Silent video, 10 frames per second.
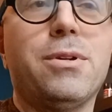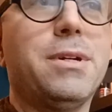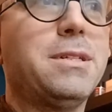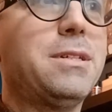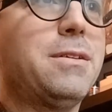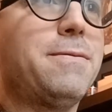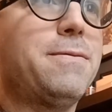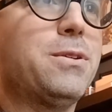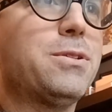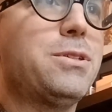It's the
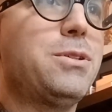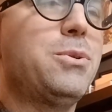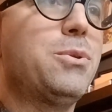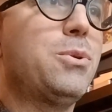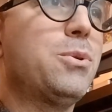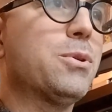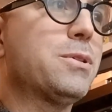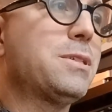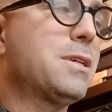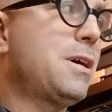first 2
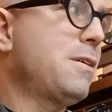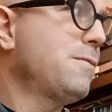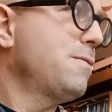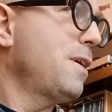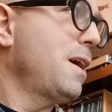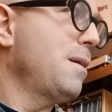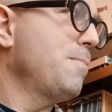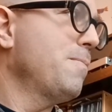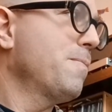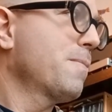chords of
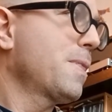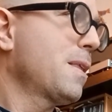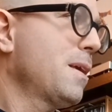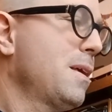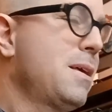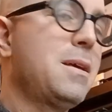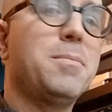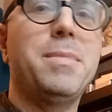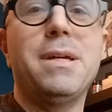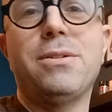
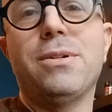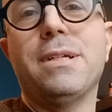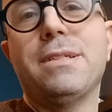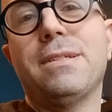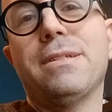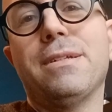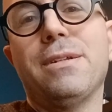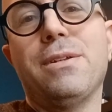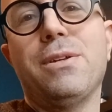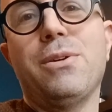Beatrice,
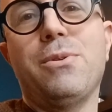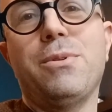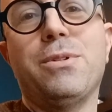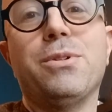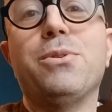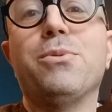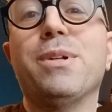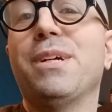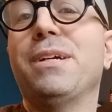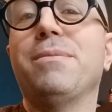which are 2
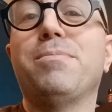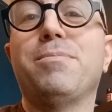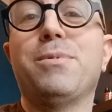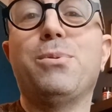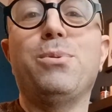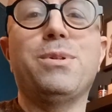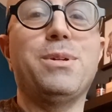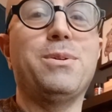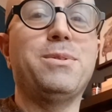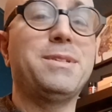really cool
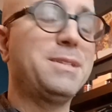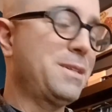tunes.